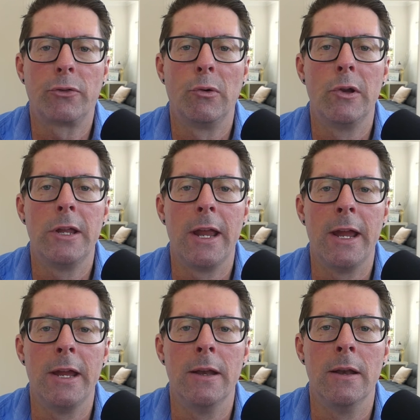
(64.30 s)
three
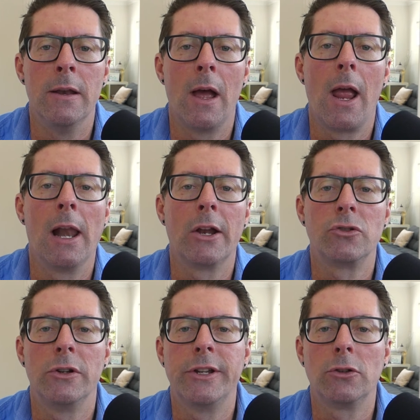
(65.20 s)
in
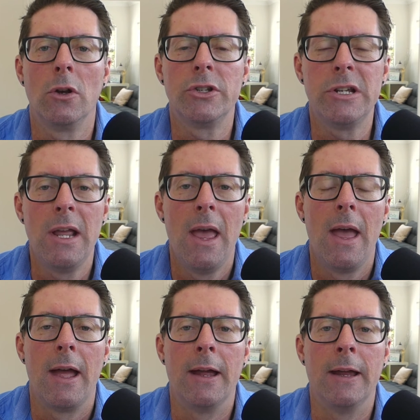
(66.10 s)
electro technology,
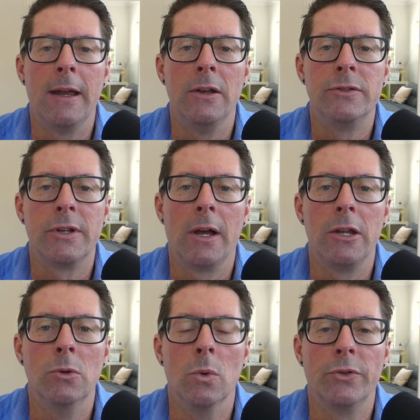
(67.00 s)
and uh,
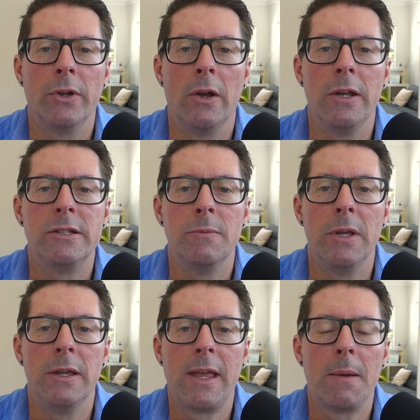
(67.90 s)
you also need to
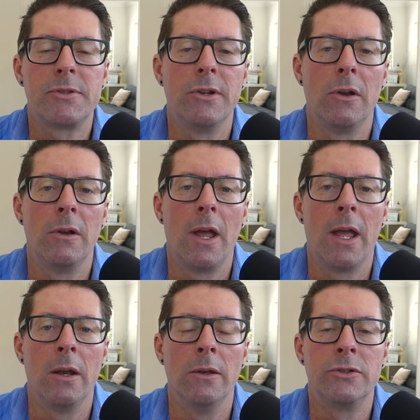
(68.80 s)
be capstone
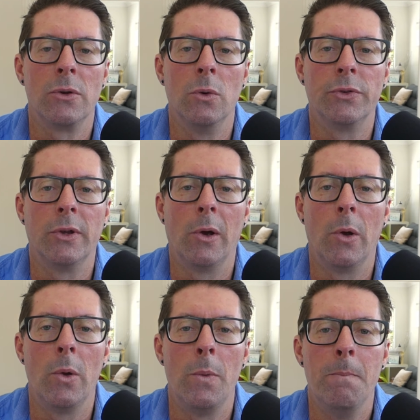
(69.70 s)
and
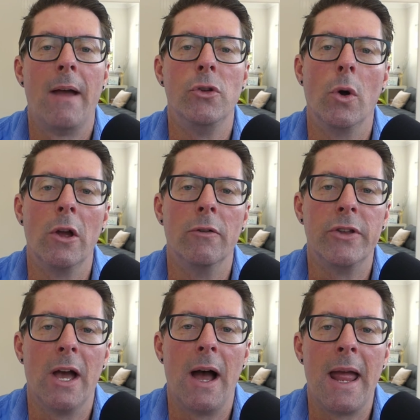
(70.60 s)
also have your
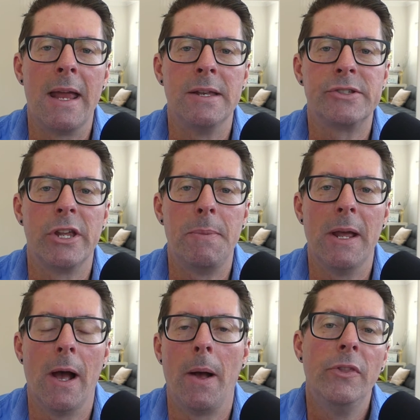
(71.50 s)
LVR and
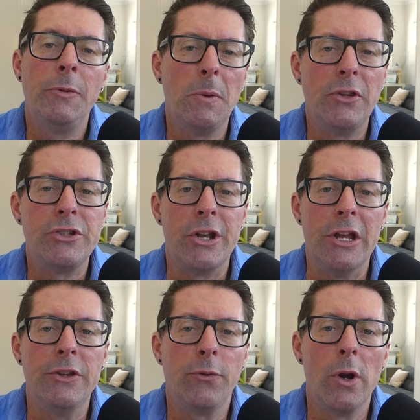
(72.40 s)
CPR. This position
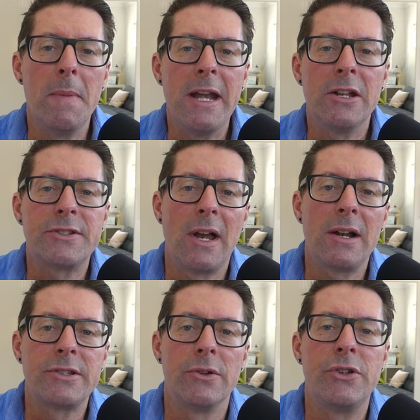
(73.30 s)
is for an immediate
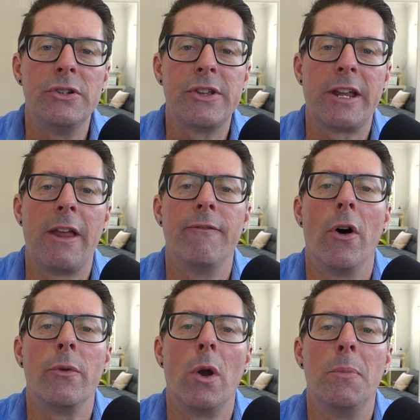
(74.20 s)
start, so as soon as they can
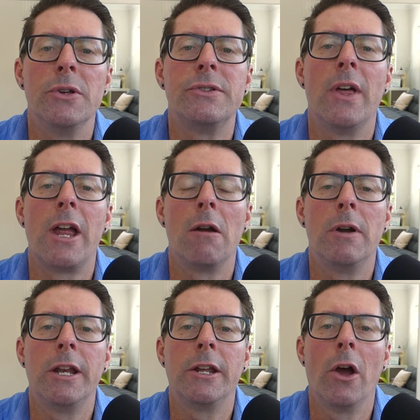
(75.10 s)
find the right person, they are
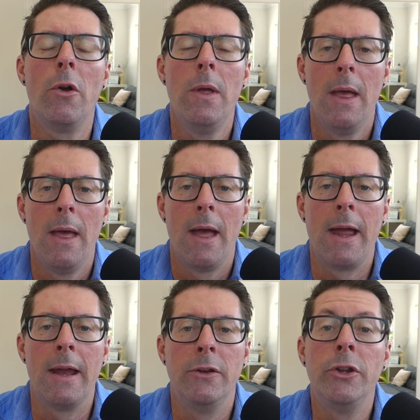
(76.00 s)
ready to go.
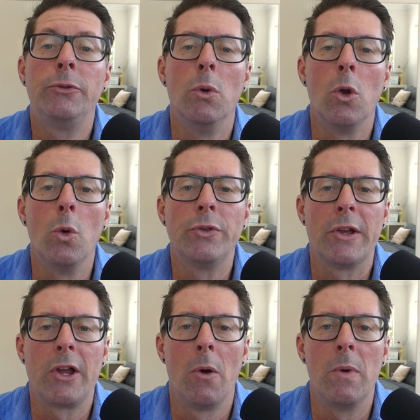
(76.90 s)
And this will
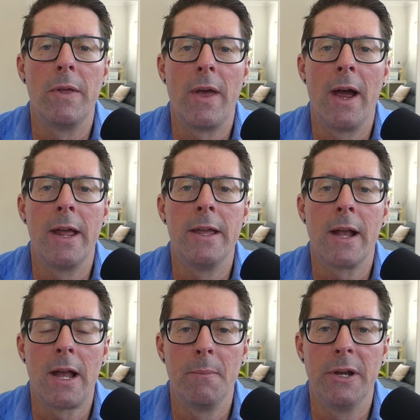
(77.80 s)
also come with a
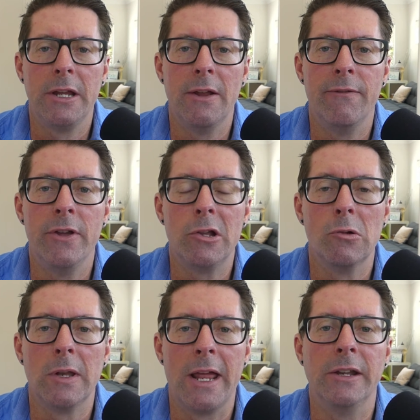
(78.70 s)
company
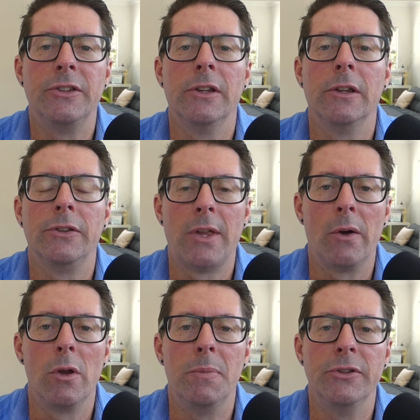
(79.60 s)
vehicle and it's a
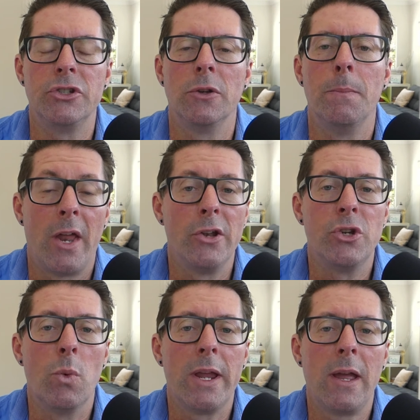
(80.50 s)
salary position. They don't
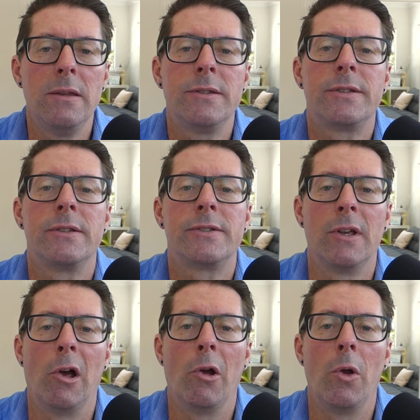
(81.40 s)
do weekends.
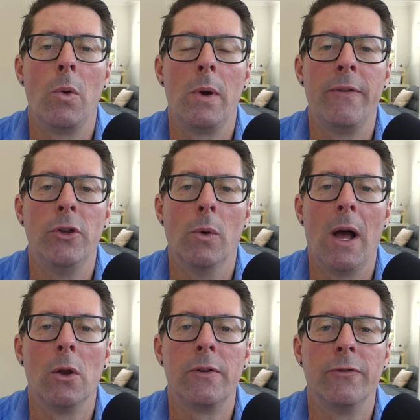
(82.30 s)
So if you
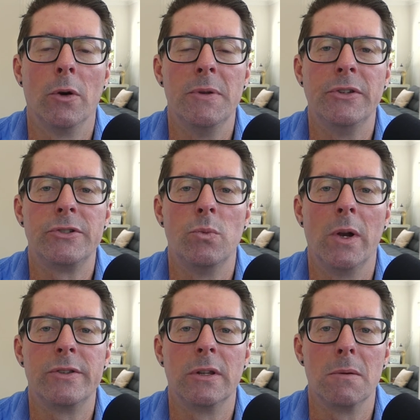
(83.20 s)
are looking for a position
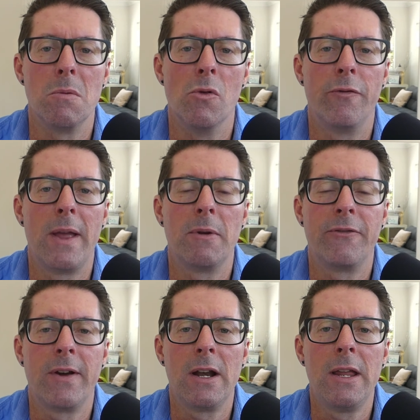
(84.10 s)
where it's a little bit more family
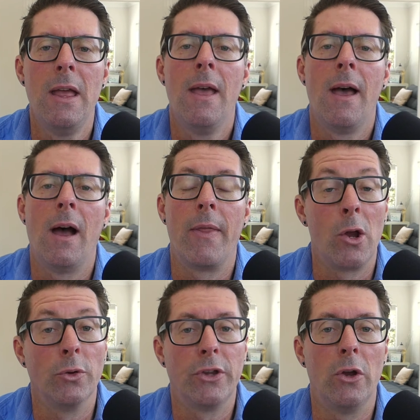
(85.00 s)
friendly, uh, they
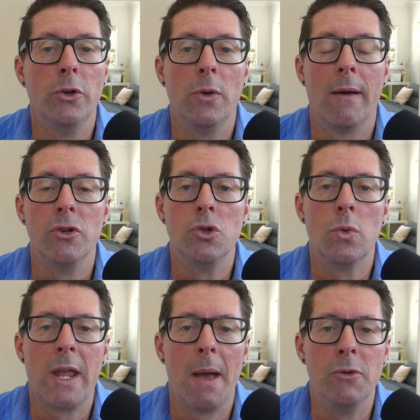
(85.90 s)
also do have a
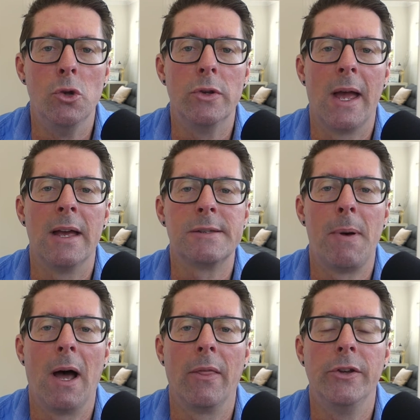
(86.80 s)
dual cab ute as
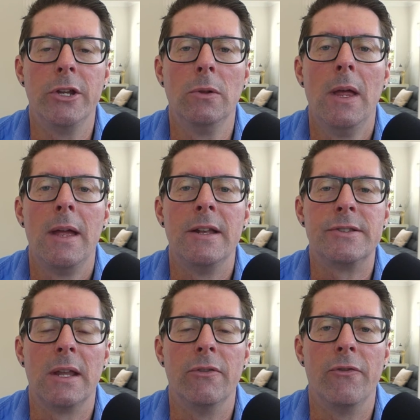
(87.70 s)
part of the deal
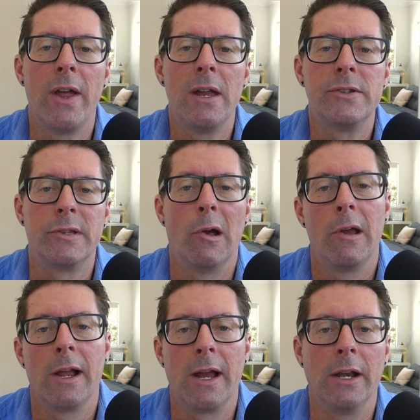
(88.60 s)
instead of a van. So
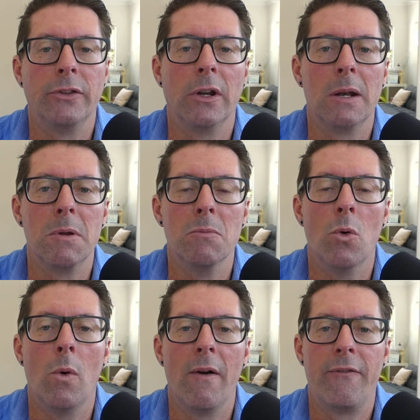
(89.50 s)
again, it's a little bit
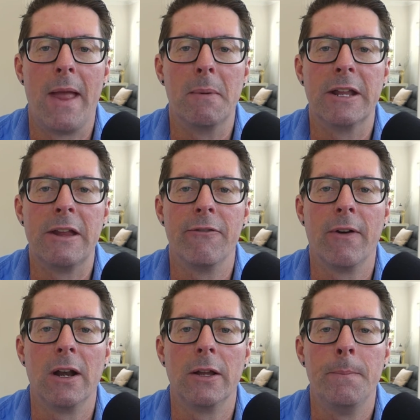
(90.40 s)
more family
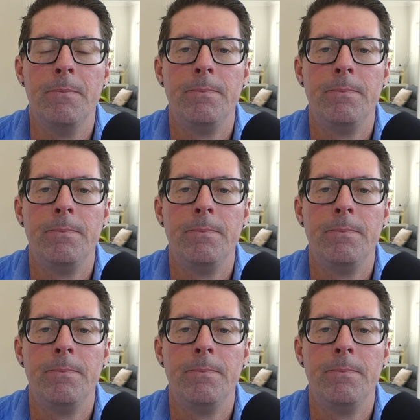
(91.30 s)
friendly.